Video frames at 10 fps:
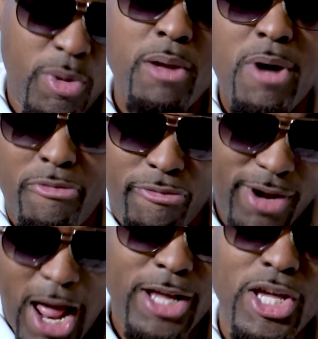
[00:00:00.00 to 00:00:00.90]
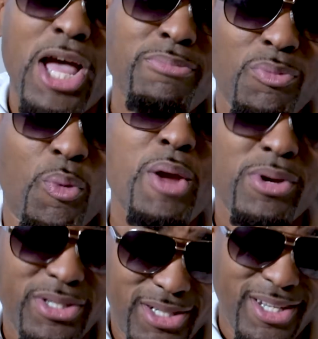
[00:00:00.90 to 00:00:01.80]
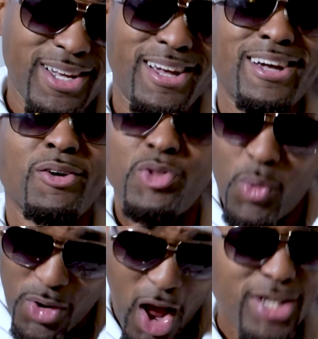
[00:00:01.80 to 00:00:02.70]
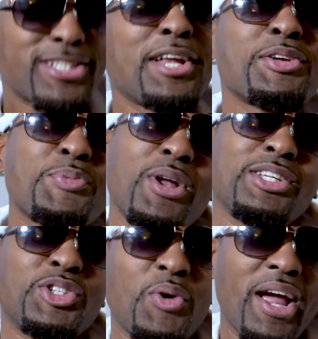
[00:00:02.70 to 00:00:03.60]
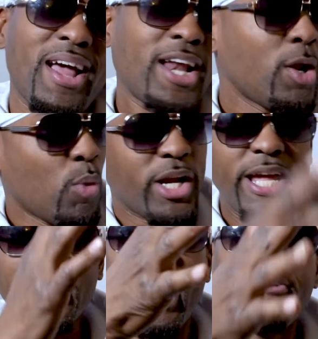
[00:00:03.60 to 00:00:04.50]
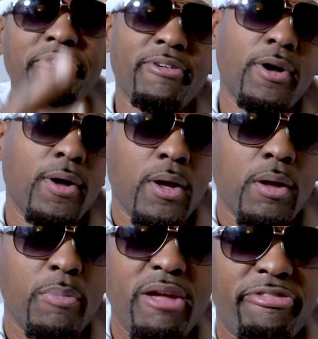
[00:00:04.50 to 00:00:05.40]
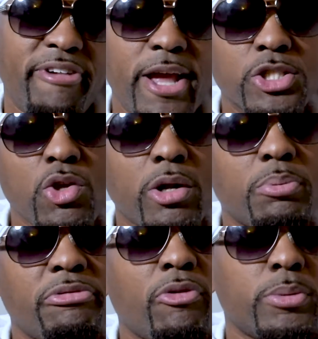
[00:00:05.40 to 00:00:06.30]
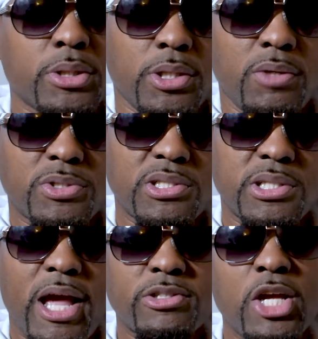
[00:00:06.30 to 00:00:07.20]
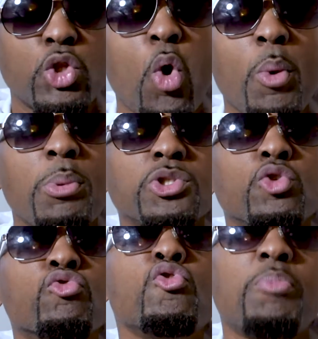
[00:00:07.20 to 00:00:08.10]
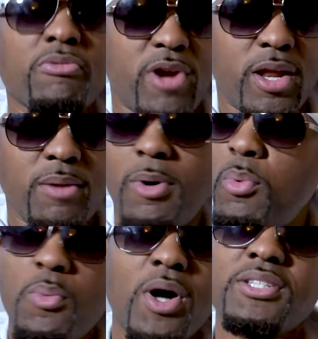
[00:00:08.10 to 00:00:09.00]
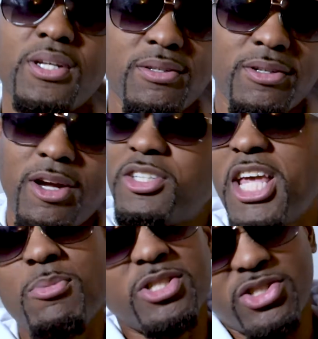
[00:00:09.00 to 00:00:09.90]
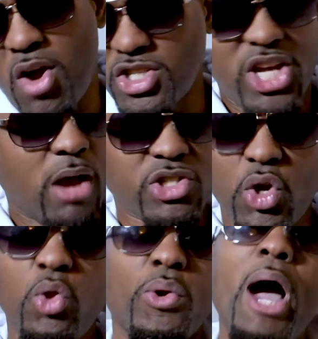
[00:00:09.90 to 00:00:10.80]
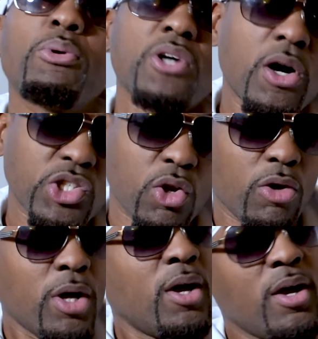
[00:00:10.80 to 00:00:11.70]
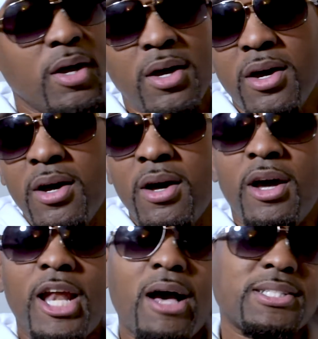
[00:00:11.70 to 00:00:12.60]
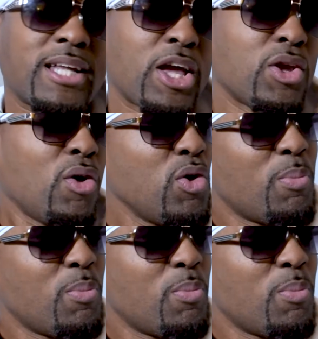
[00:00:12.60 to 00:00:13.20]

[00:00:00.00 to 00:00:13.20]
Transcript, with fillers: Me and my friend Akim, uh, we was doing our cellar dweller joint. And then when he left, me and Phan started performing at the Lyricist Lounge. They thought we was a group already, but we wasn't. Cause he was Star Child Solo and I was UG Solo. And I was like, yo, you